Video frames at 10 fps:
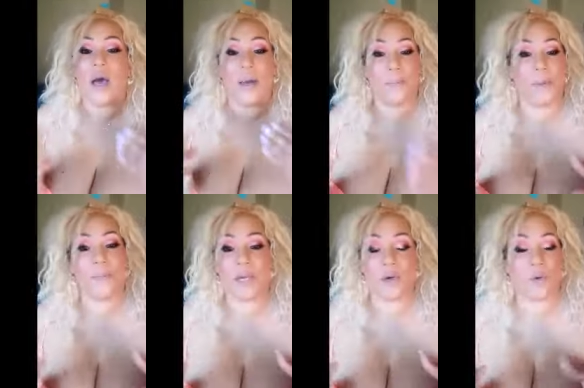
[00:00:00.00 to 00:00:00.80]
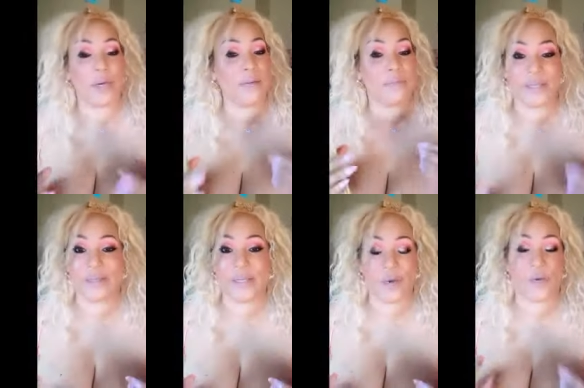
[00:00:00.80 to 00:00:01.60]
a BB cream,
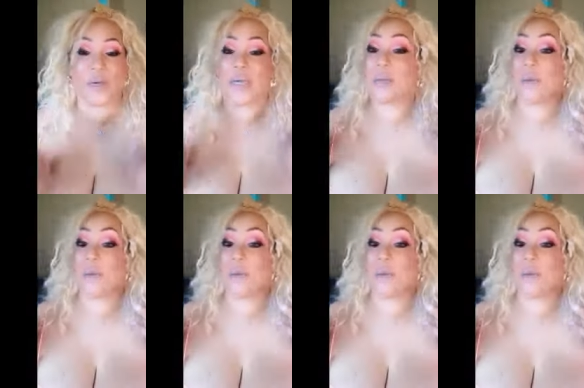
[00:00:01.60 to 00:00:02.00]
CC cream,